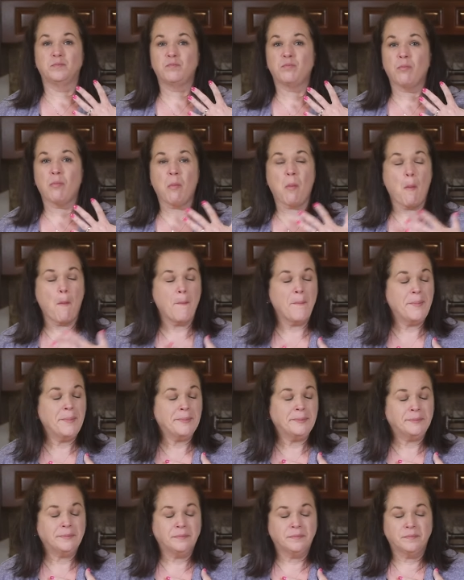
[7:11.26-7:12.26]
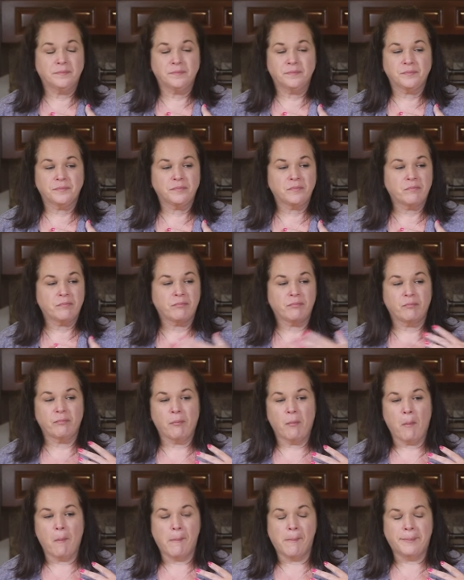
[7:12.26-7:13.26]

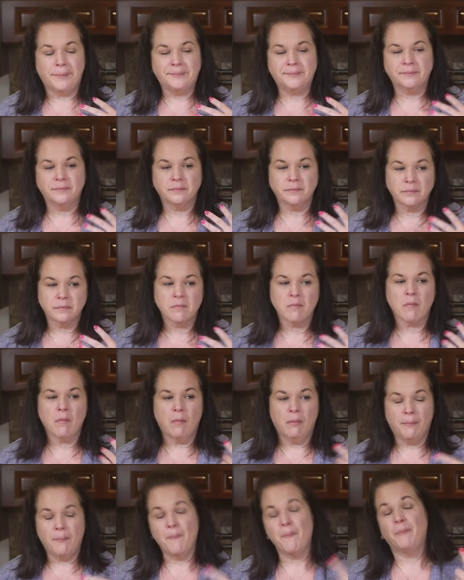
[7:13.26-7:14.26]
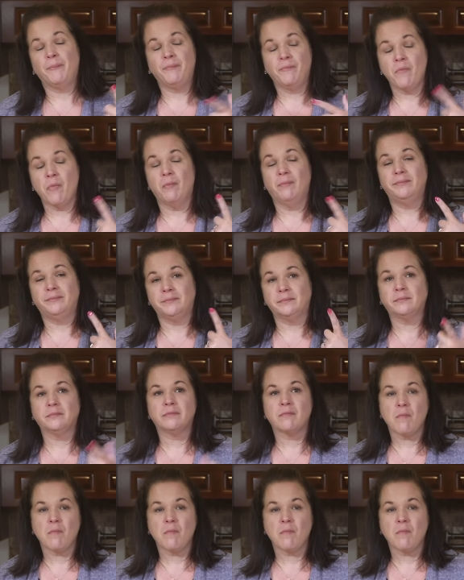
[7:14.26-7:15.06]
Nobody speaks.